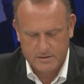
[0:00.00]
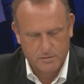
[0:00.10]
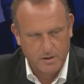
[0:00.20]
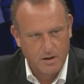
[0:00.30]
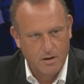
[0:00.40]

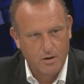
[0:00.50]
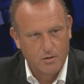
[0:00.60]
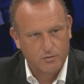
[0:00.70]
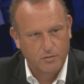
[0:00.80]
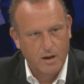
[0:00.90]
So the
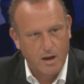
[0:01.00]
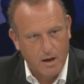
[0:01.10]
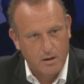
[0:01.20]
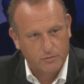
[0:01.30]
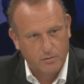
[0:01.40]
service that we
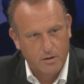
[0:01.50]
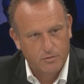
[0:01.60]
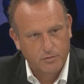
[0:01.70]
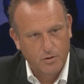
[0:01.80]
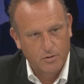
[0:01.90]

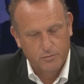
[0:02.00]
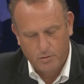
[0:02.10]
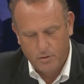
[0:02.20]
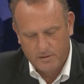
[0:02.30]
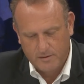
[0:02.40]
offer
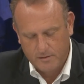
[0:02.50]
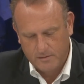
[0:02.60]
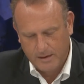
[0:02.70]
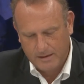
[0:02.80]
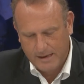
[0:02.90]
organizationally
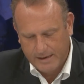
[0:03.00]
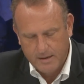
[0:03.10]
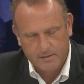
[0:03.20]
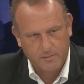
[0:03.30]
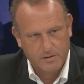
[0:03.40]

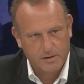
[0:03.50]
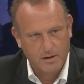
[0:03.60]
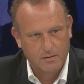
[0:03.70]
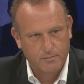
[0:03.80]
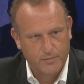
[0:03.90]
is up to their
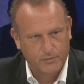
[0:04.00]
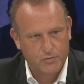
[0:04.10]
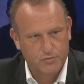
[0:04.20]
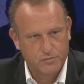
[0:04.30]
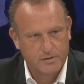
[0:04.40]

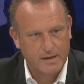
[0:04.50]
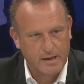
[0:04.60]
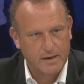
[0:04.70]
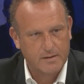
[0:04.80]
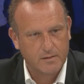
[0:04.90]
expectations and
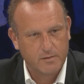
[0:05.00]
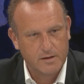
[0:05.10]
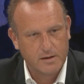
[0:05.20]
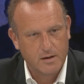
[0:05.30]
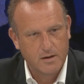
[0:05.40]
also to the
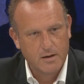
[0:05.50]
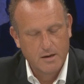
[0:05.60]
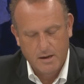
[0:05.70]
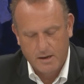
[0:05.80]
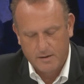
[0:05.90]
medical quality,
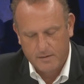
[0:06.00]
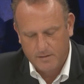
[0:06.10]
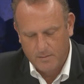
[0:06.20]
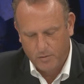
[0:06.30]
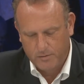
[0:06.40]

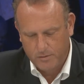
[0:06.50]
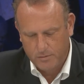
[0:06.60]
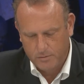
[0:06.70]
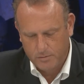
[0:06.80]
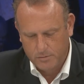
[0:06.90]
because today
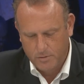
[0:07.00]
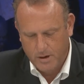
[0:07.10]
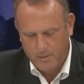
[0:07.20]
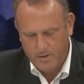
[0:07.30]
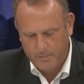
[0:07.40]
medical
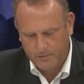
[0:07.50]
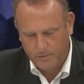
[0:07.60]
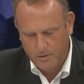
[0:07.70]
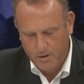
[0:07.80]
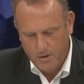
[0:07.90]
quality is
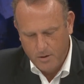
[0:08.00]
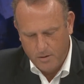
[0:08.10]
important.